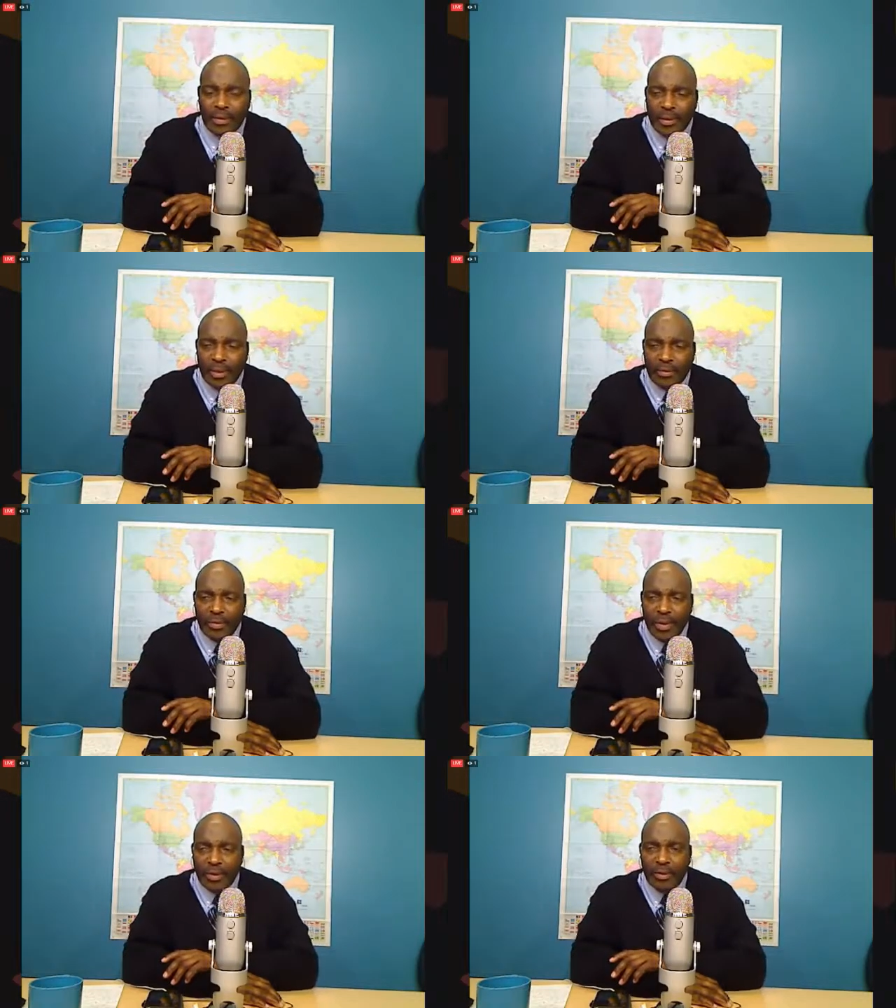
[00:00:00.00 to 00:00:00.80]
The answer
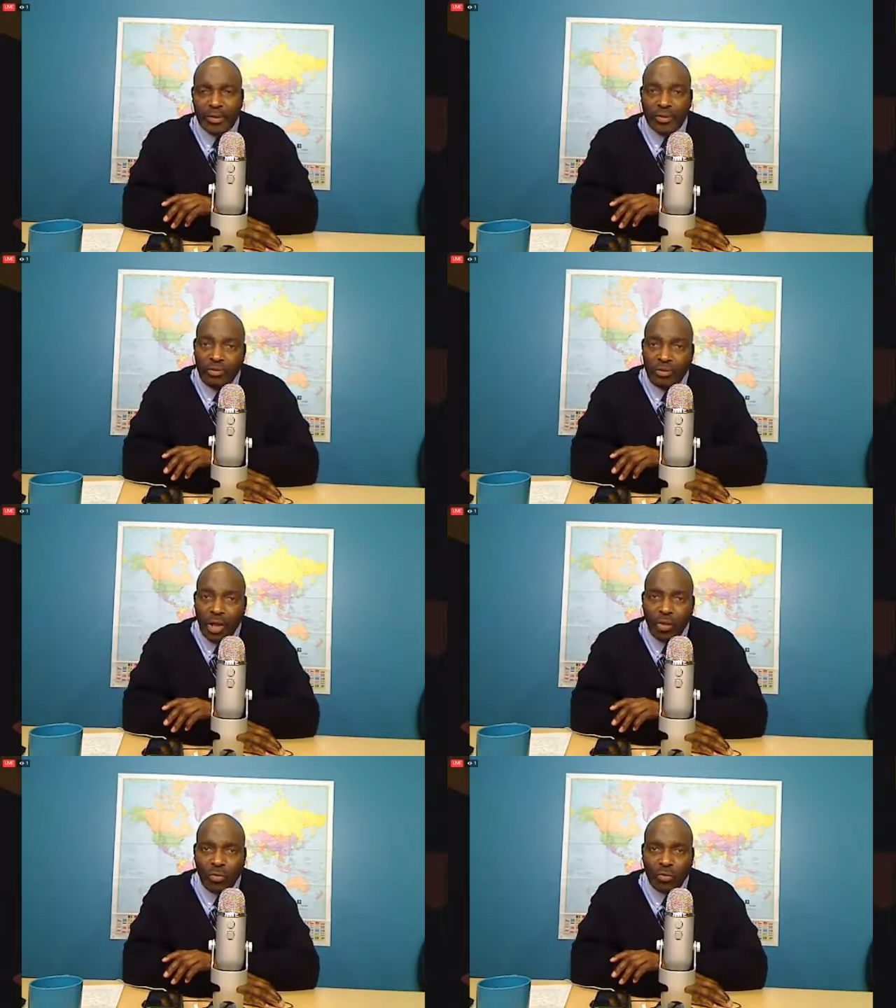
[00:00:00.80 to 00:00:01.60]
to that is
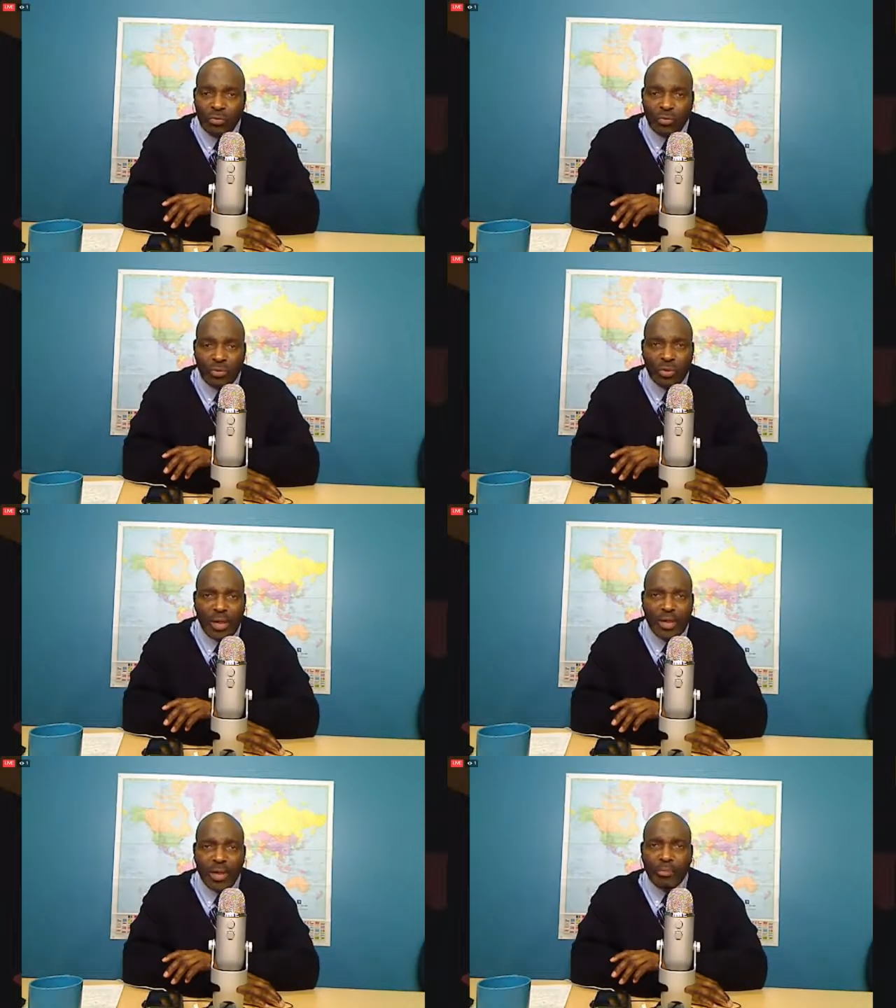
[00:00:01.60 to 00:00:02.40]
no,
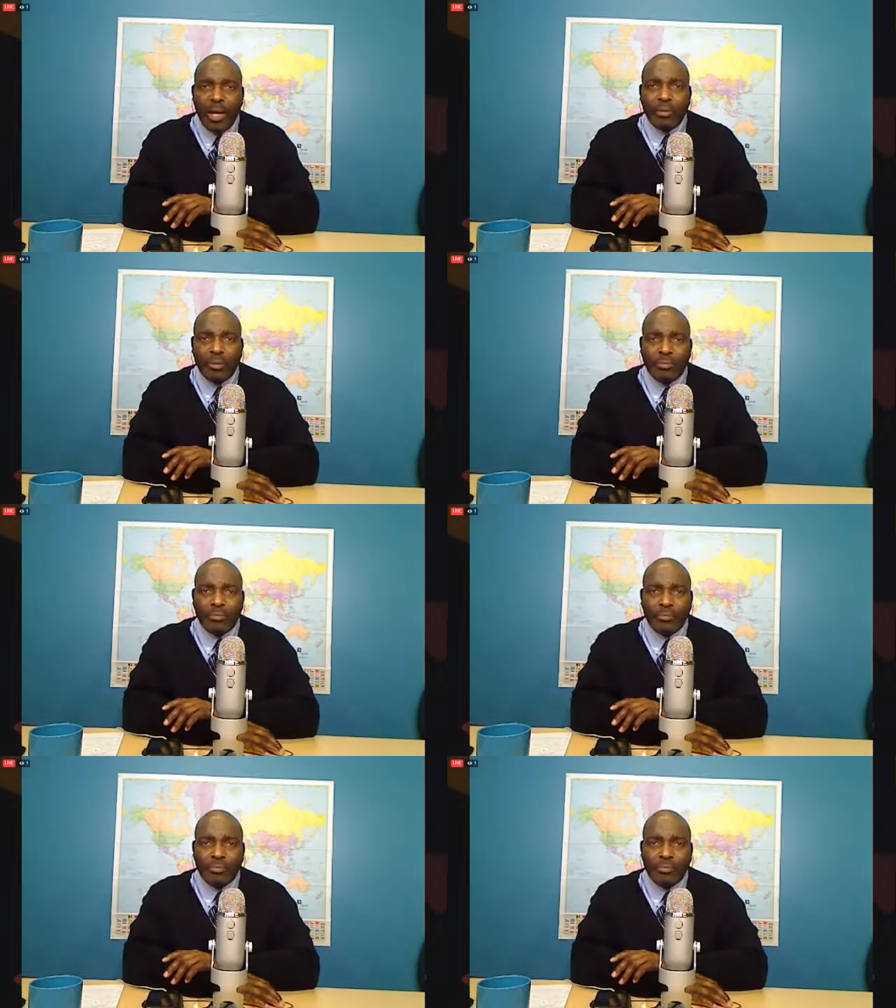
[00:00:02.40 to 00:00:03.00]
not our problem.